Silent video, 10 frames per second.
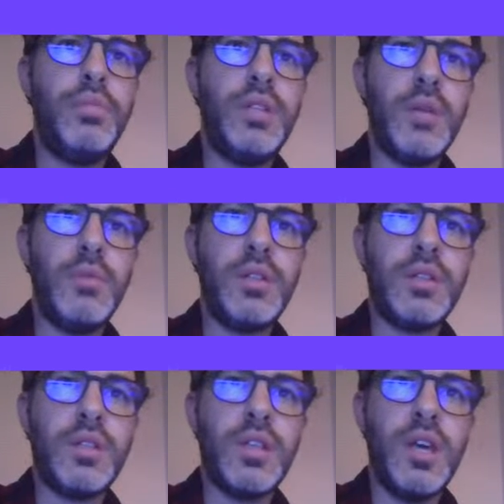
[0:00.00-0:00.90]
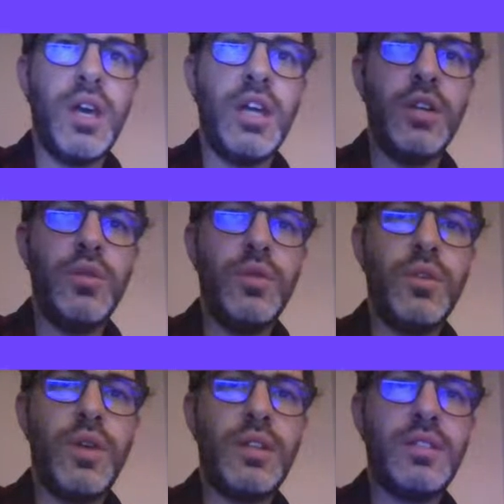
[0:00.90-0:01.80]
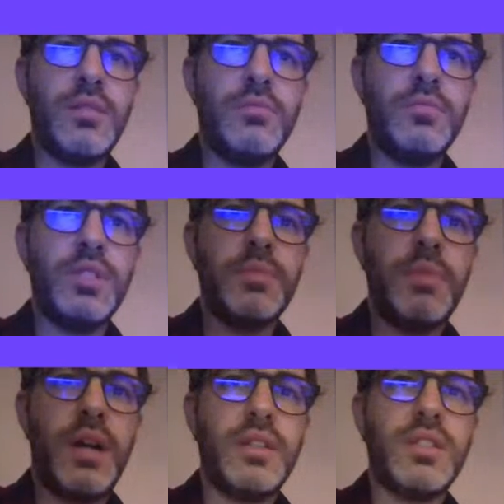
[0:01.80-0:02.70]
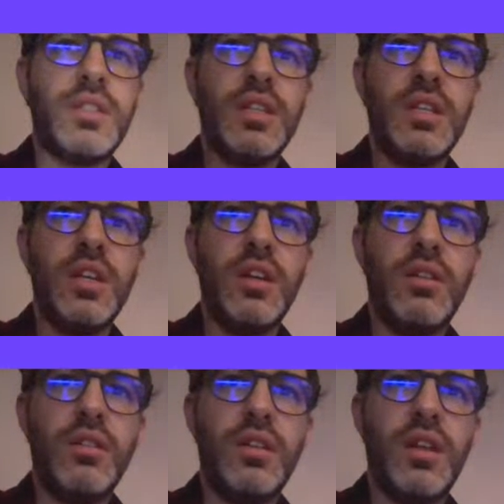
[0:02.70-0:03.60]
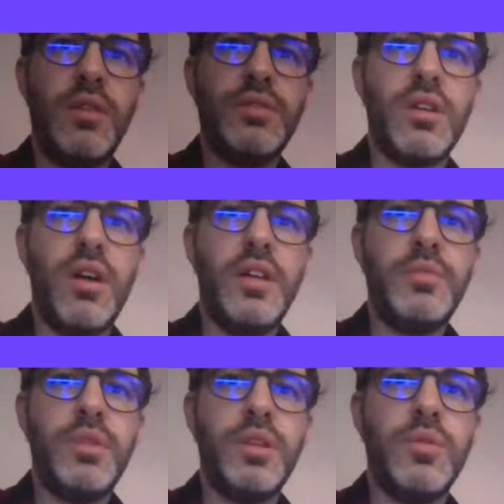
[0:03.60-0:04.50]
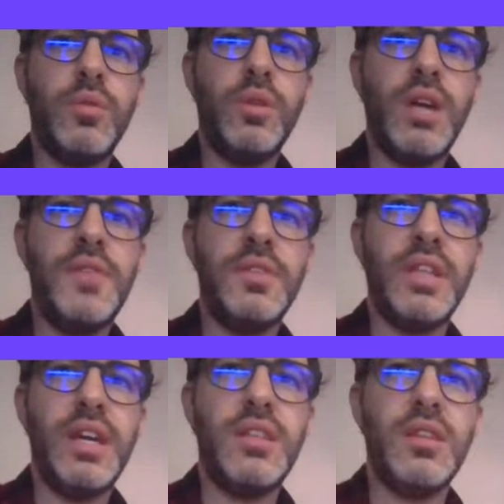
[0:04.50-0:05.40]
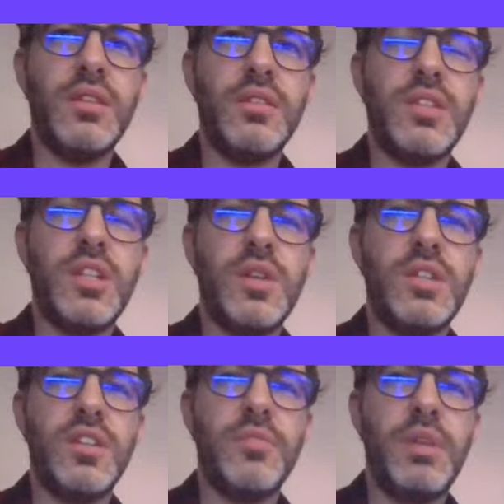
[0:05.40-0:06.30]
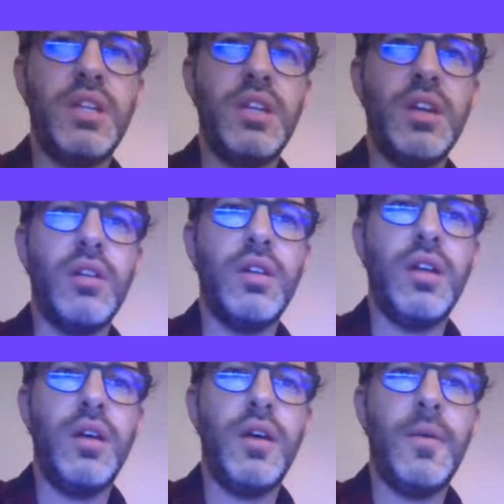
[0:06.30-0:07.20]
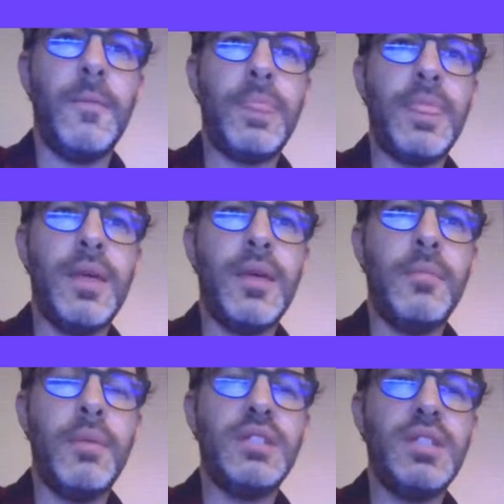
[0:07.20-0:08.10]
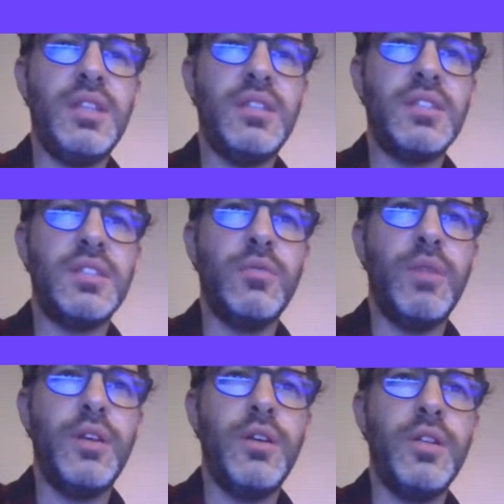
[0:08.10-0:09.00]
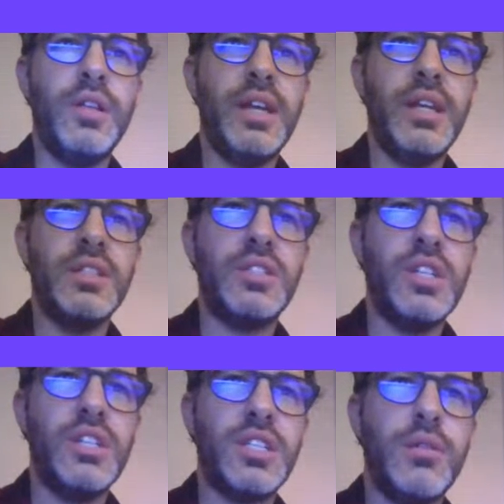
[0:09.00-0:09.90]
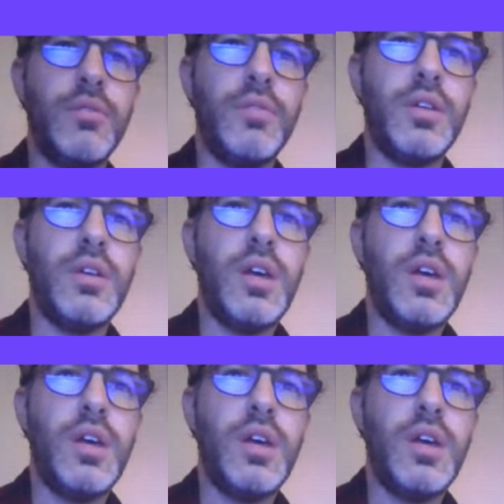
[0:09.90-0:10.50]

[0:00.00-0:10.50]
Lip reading: Play with. I know you had some spots here. I was like, oh, that's pretty cool. I even like the saturation of pink here. But I see that this is a render and the lighting is changing some of it.